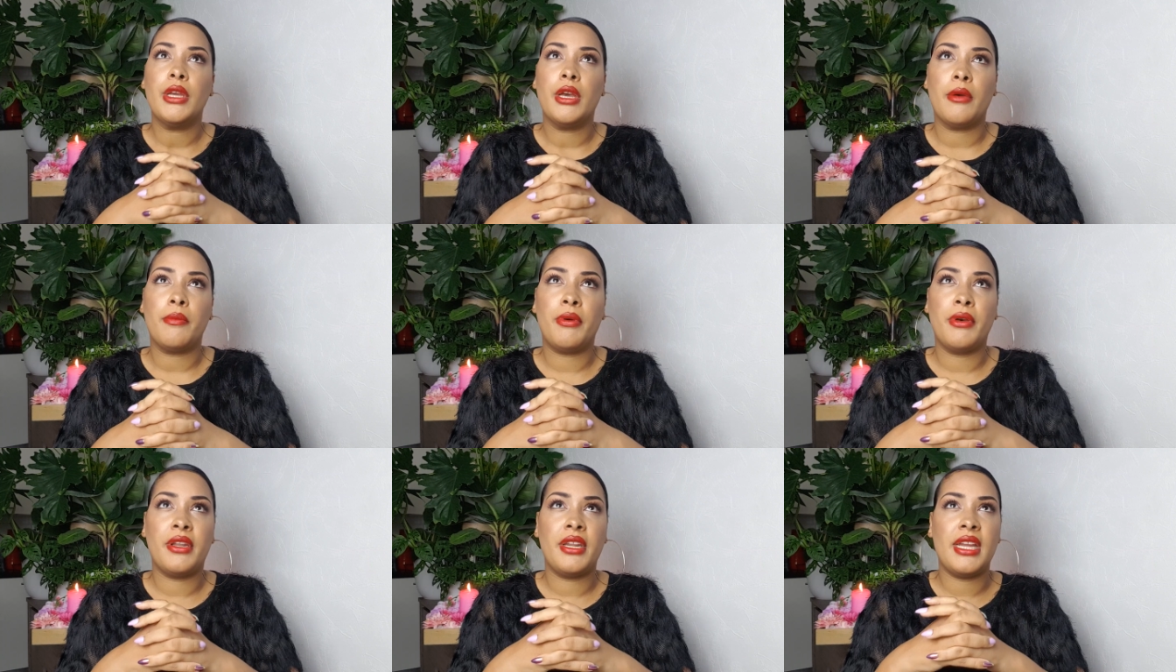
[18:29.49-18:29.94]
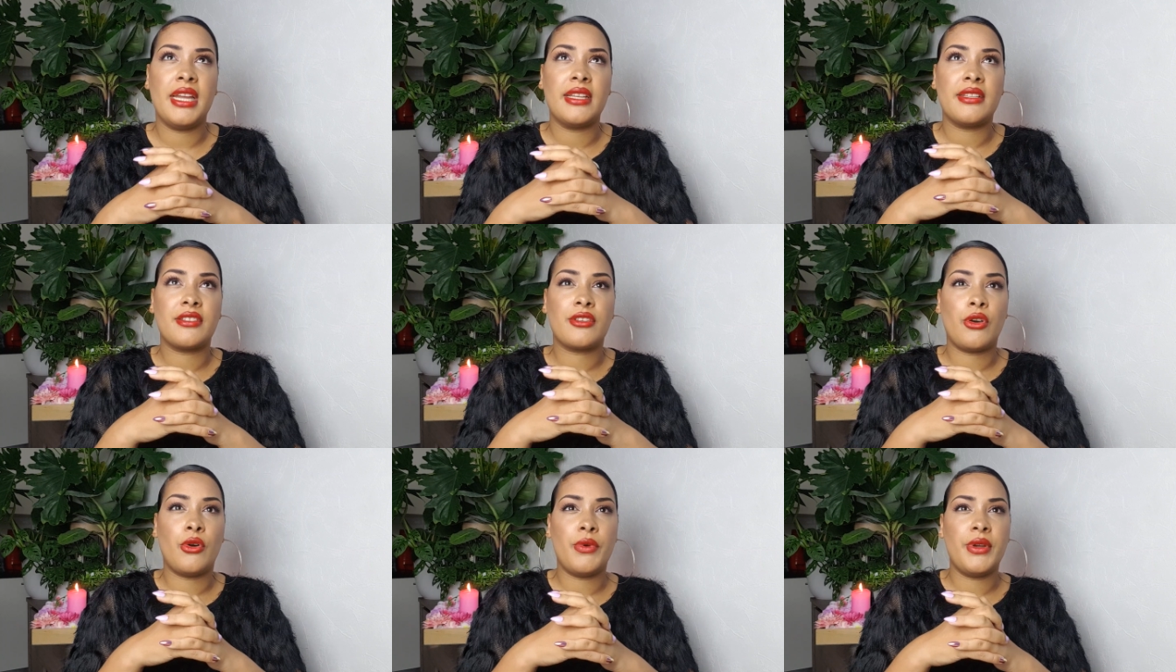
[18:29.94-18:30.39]
but
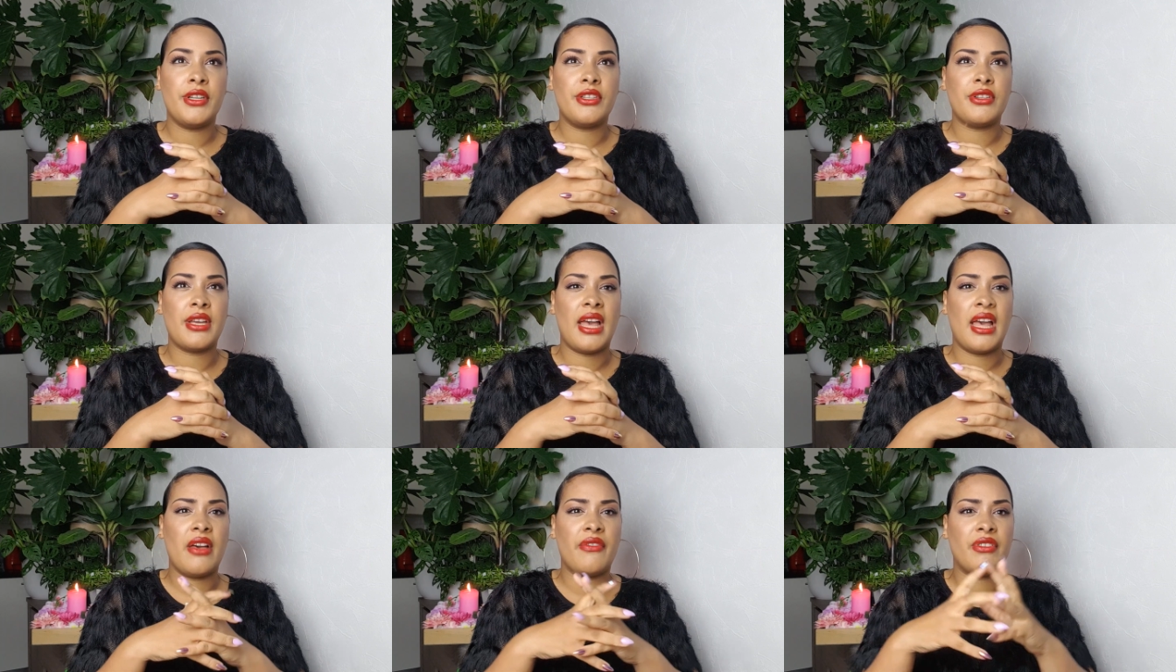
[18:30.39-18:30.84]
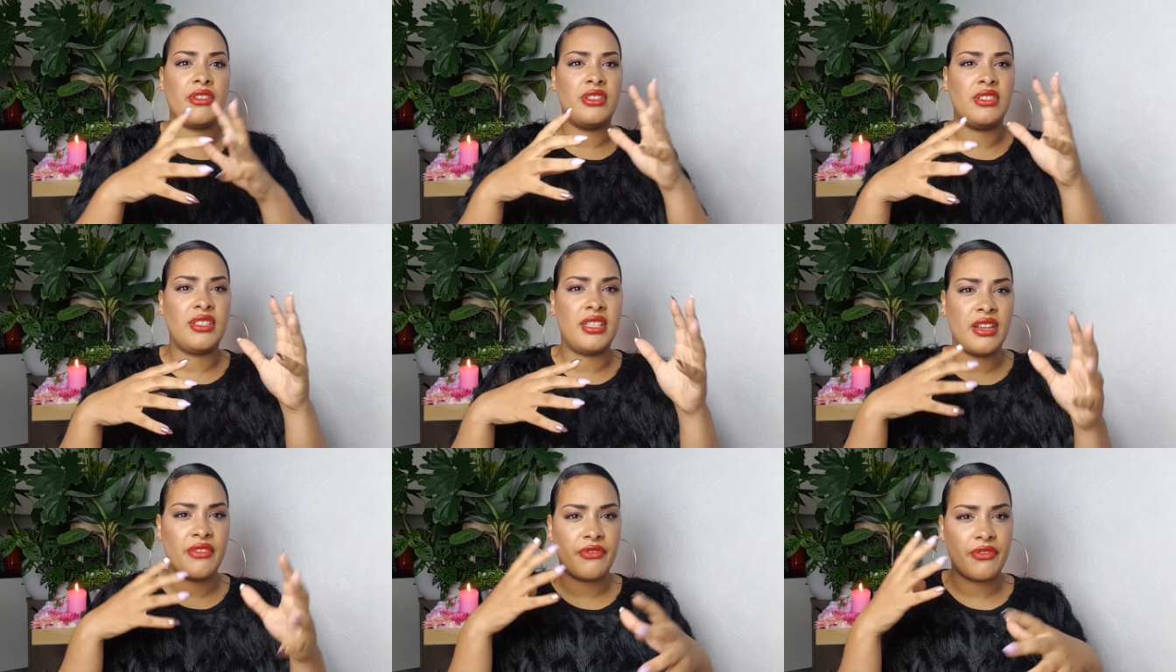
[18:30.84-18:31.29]
is going to have a
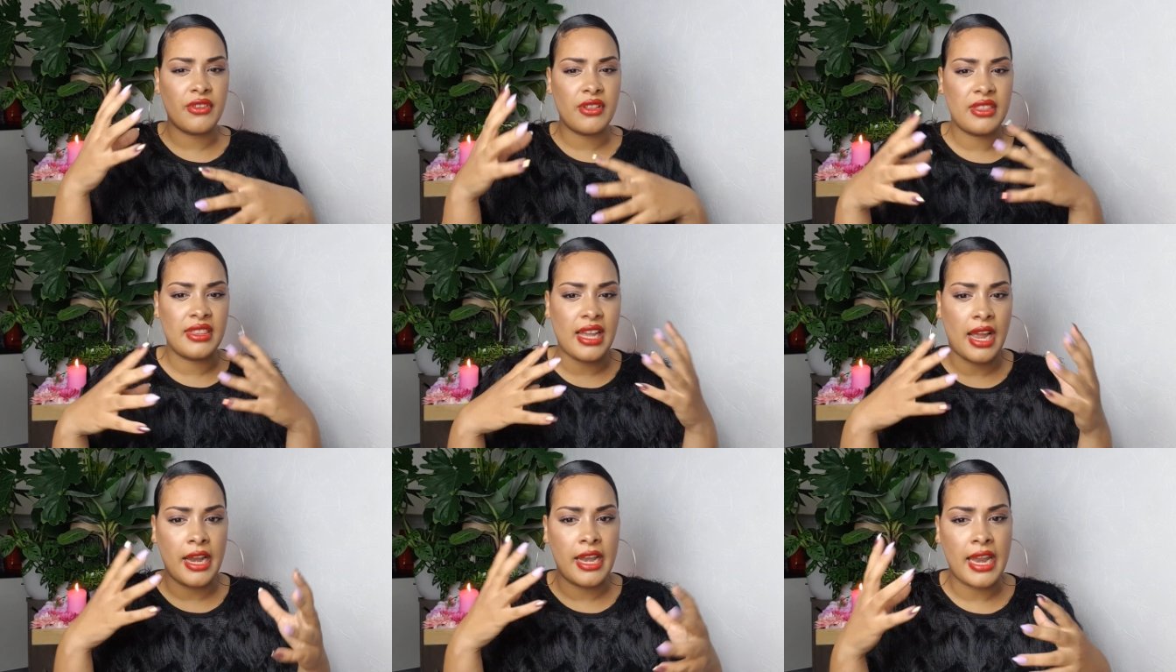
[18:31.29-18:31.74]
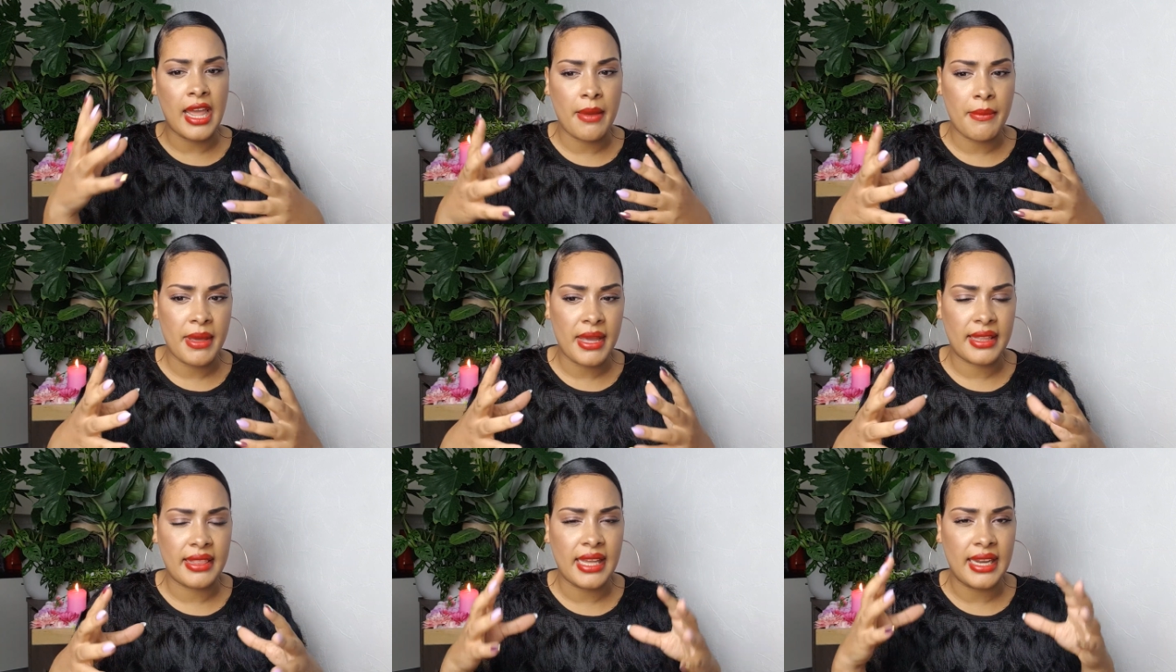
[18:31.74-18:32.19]
different
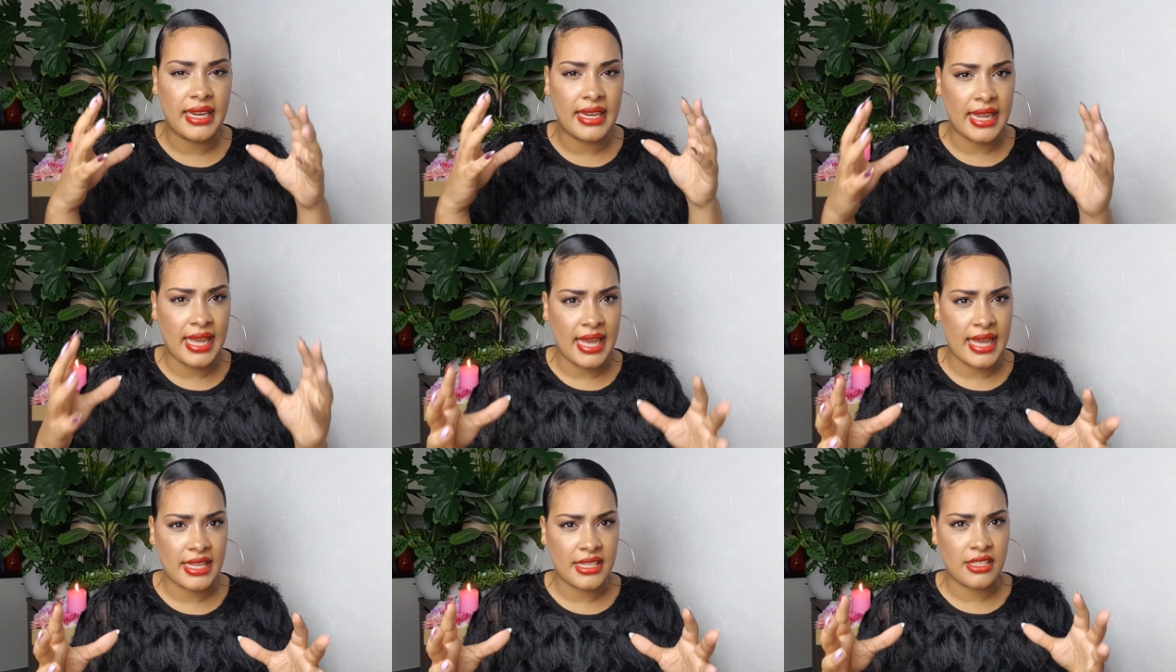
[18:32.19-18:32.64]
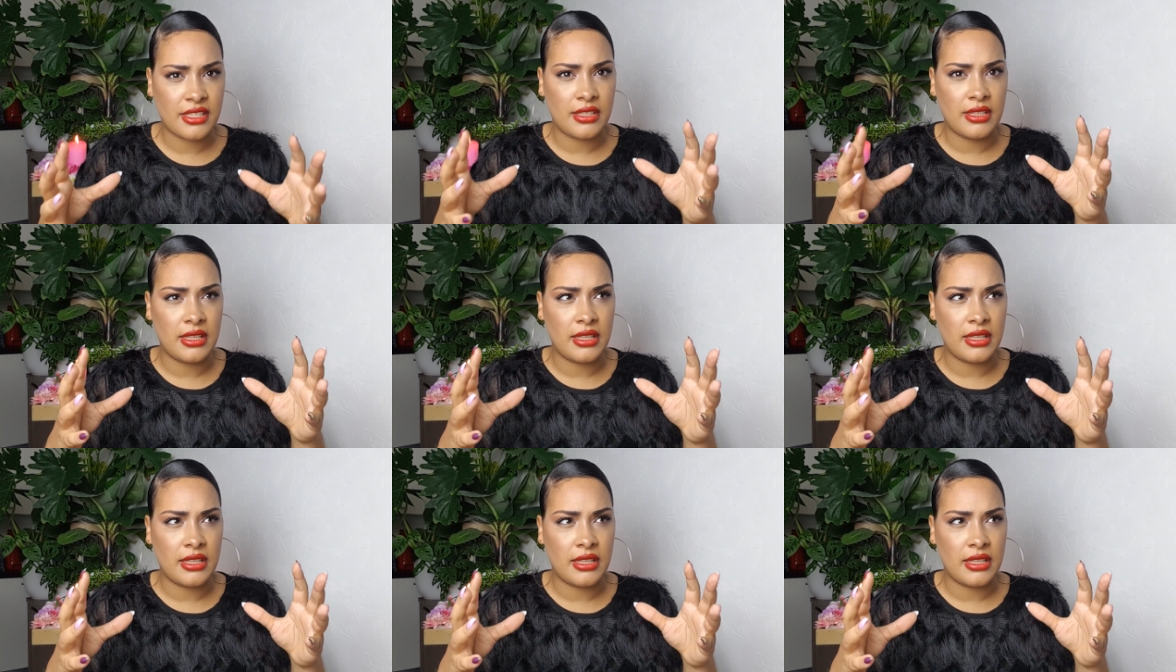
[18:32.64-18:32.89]
dynamic than it has